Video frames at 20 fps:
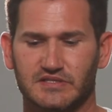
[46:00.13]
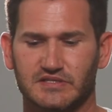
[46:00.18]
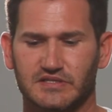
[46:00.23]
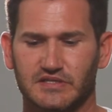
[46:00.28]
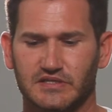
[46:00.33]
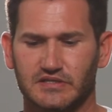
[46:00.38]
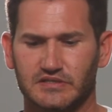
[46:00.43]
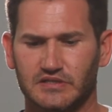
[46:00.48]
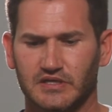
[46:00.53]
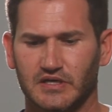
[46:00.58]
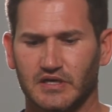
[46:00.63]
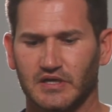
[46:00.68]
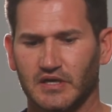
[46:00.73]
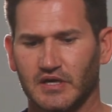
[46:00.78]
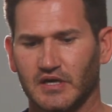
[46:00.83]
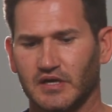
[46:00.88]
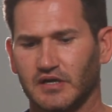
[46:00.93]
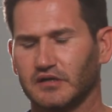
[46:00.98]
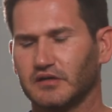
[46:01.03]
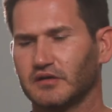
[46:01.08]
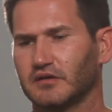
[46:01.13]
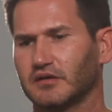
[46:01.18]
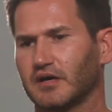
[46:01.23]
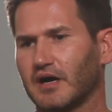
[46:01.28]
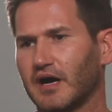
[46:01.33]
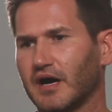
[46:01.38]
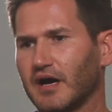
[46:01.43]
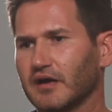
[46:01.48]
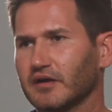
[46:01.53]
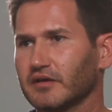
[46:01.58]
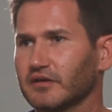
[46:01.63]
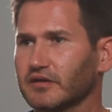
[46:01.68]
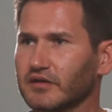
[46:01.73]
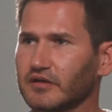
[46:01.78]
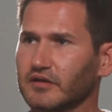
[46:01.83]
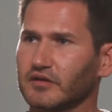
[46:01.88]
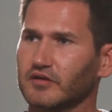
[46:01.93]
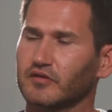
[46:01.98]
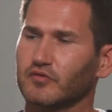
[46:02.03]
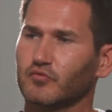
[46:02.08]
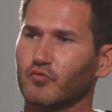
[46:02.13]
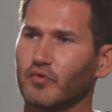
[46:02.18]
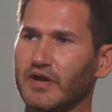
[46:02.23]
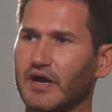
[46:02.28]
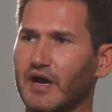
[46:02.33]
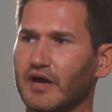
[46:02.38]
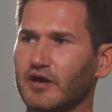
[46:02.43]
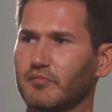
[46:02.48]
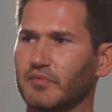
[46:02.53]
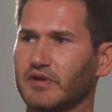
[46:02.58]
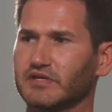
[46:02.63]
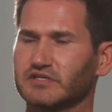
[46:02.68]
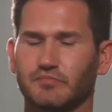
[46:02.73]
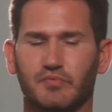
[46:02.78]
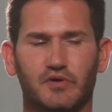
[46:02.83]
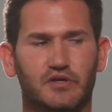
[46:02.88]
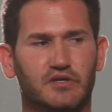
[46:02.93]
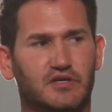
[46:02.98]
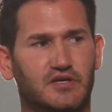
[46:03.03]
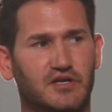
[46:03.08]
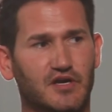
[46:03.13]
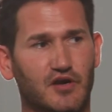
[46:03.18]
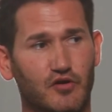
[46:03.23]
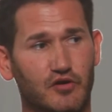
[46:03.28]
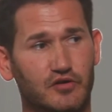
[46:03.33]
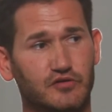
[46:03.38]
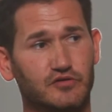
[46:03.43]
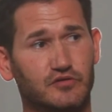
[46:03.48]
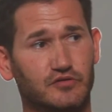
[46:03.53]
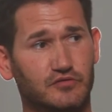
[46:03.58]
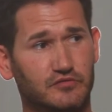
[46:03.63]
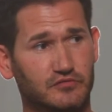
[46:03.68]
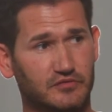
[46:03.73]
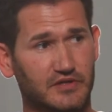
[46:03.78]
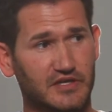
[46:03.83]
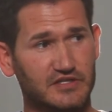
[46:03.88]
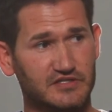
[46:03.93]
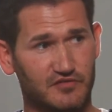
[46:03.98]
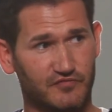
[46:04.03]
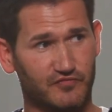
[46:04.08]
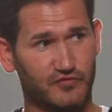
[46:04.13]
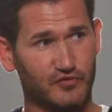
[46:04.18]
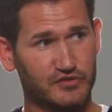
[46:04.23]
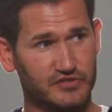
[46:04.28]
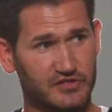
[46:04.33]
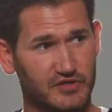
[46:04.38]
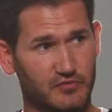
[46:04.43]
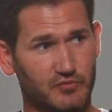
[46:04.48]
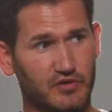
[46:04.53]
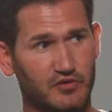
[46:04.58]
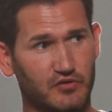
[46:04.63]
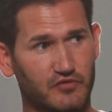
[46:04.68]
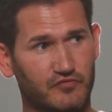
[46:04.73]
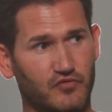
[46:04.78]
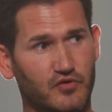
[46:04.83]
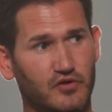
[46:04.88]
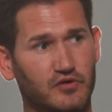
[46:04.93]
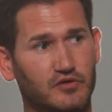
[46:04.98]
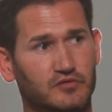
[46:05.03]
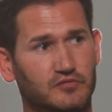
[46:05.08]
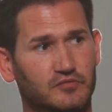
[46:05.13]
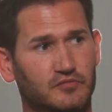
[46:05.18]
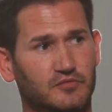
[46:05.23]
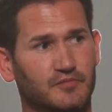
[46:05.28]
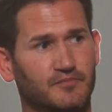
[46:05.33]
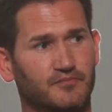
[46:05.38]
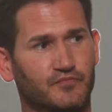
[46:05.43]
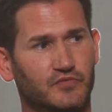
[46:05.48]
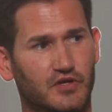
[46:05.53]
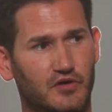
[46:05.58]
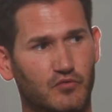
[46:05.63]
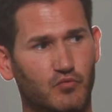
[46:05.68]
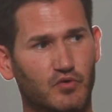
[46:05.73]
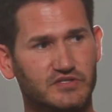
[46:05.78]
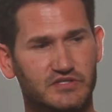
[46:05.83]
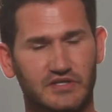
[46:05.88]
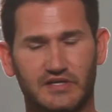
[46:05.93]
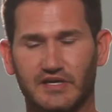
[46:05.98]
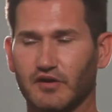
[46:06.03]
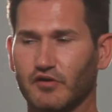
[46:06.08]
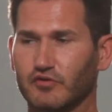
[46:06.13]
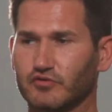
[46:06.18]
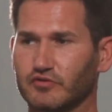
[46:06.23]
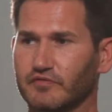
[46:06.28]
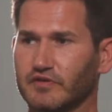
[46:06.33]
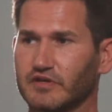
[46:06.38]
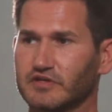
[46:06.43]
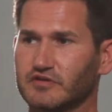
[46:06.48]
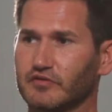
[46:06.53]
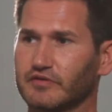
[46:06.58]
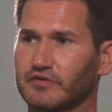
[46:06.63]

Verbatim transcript: seats. Uh, we hire based upon character. That's the first thing we look for. You know, what's the character of an individual?